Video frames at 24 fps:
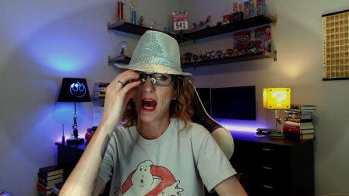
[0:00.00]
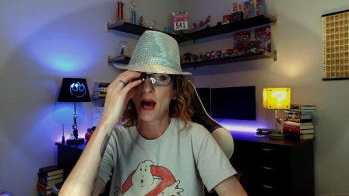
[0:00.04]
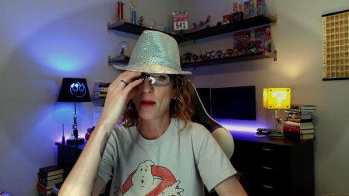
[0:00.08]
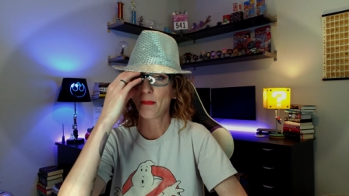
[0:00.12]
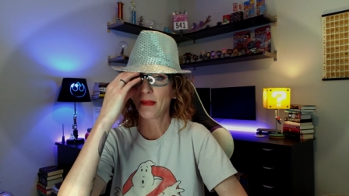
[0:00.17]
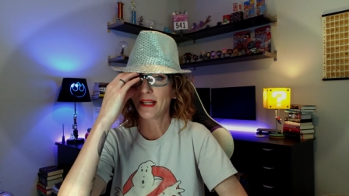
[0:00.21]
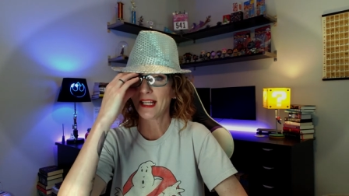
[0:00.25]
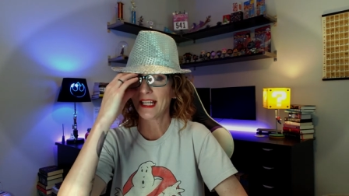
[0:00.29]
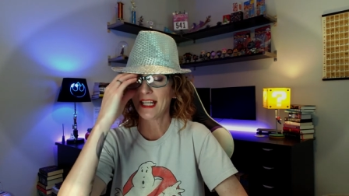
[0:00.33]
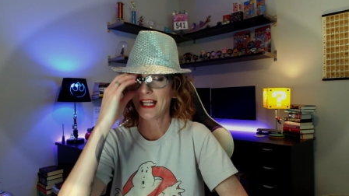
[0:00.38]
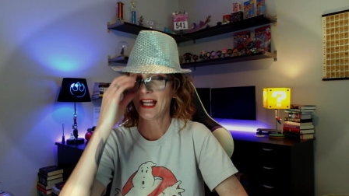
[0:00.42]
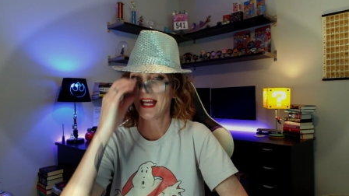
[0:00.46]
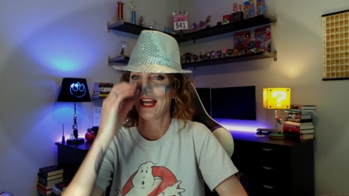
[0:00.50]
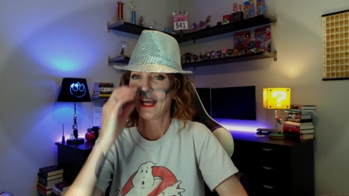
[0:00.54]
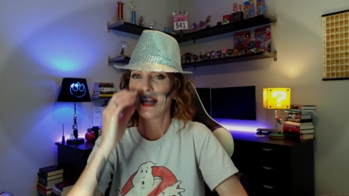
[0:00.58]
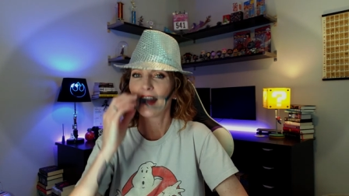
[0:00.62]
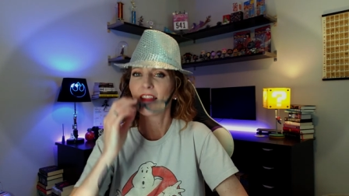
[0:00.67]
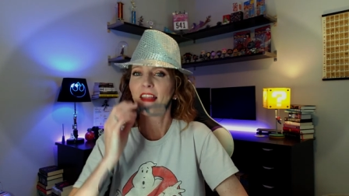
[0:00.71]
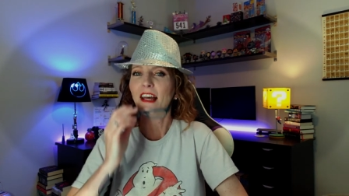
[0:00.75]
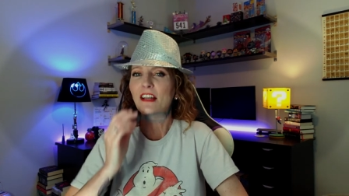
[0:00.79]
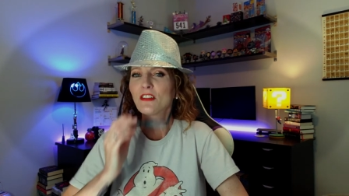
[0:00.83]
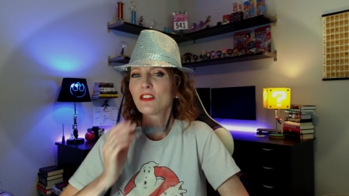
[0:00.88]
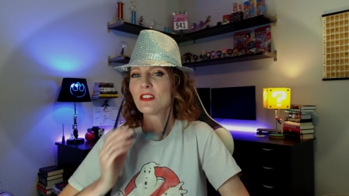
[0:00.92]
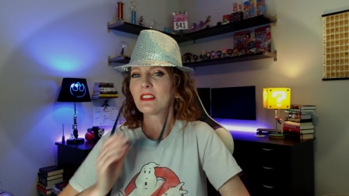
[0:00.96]
I mean,
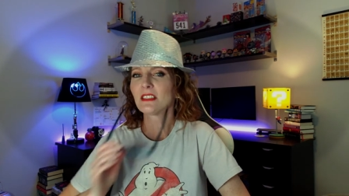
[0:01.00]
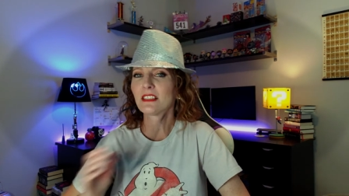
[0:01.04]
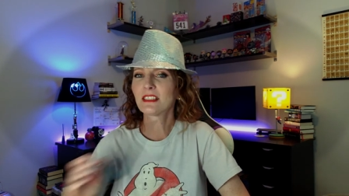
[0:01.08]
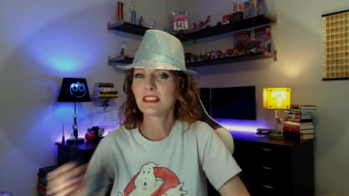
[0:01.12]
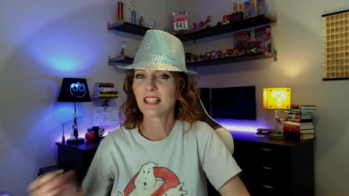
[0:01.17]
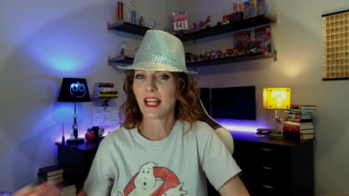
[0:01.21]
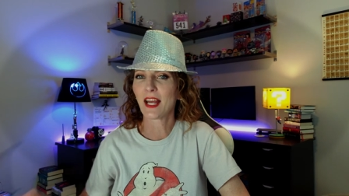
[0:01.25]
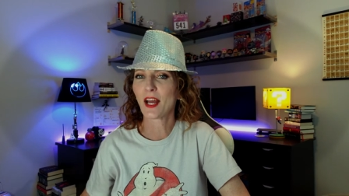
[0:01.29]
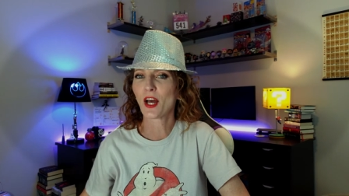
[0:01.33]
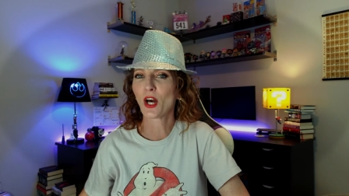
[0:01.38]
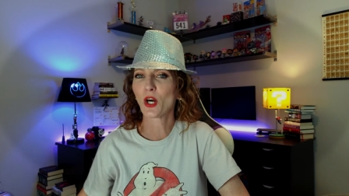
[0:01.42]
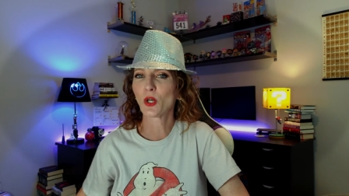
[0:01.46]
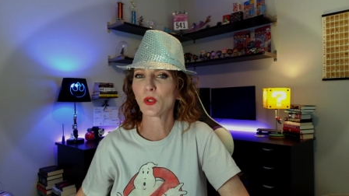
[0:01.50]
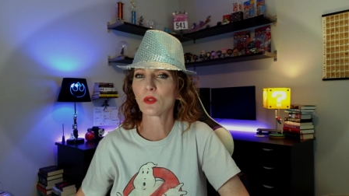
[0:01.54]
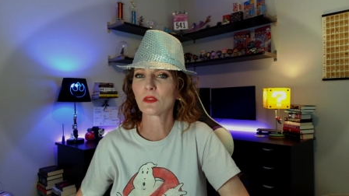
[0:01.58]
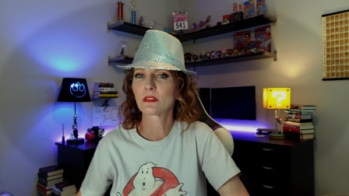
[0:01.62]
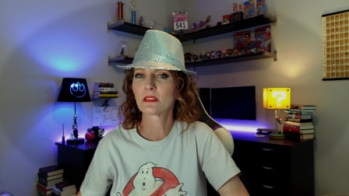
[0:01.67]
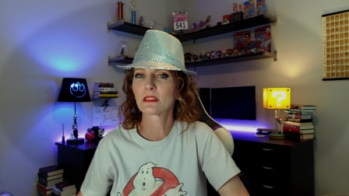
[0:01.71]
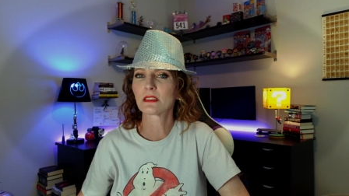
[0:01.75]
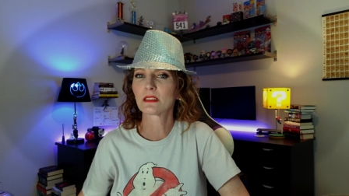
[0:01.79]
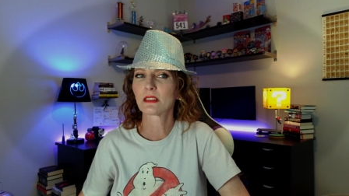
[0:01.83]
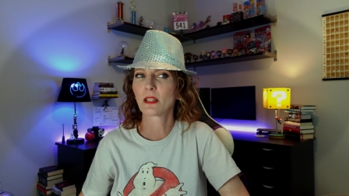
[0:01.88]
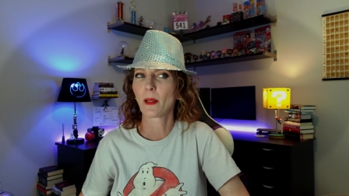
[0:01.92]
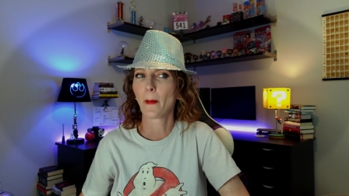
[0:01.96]
that just
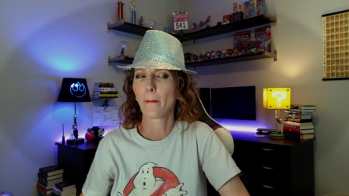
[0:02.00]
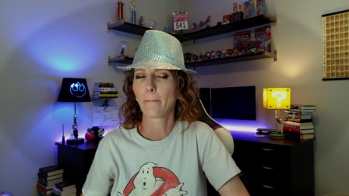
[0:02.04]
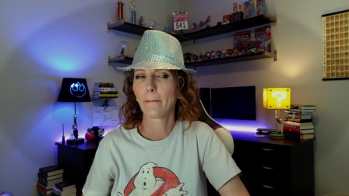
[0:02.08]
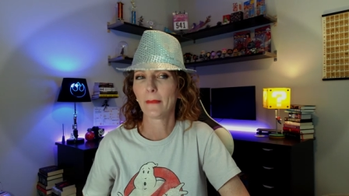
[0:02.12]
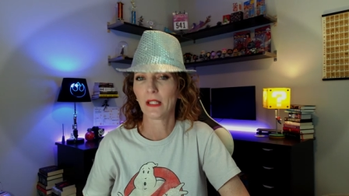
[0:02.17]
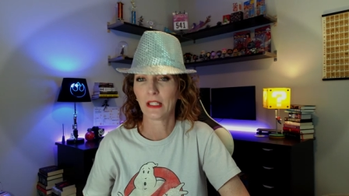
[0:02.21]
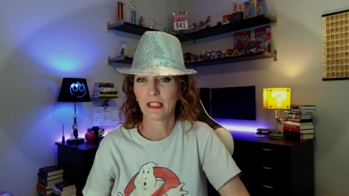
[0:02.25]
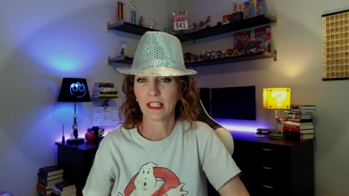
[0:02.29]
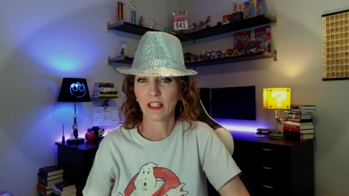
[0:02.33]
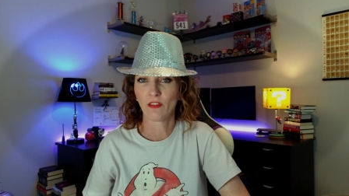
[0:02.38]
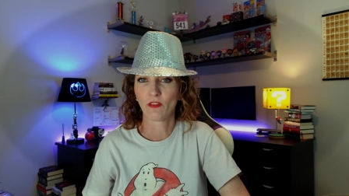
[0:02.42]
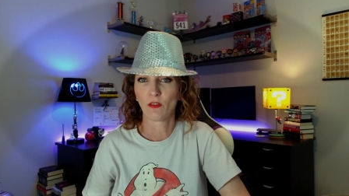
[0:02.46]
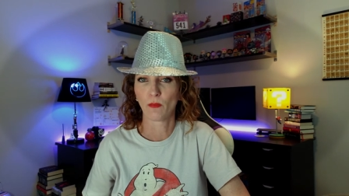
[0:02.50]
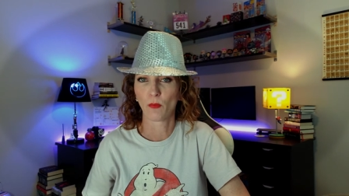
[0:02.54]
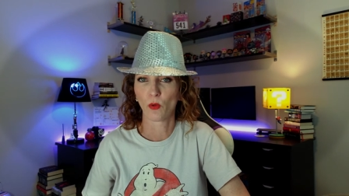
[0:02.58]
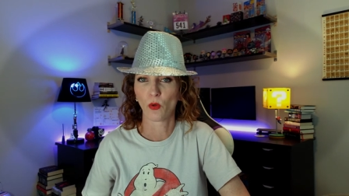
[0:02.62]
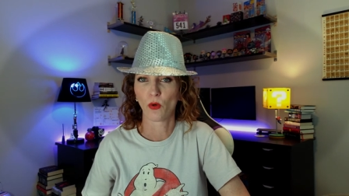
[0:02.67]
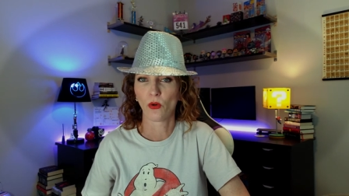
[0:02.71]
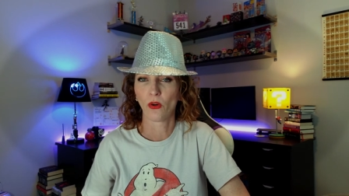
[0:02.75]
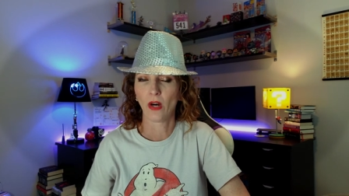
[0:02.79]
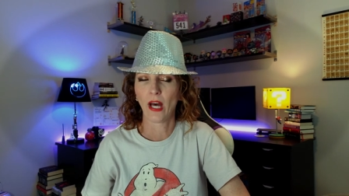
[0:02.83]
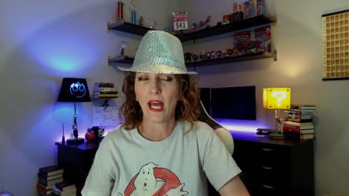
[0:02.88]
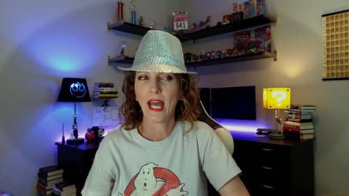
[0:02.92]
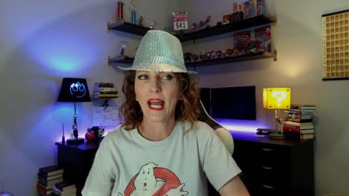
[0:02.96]
sounds
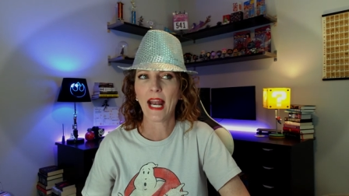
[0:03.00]
believable,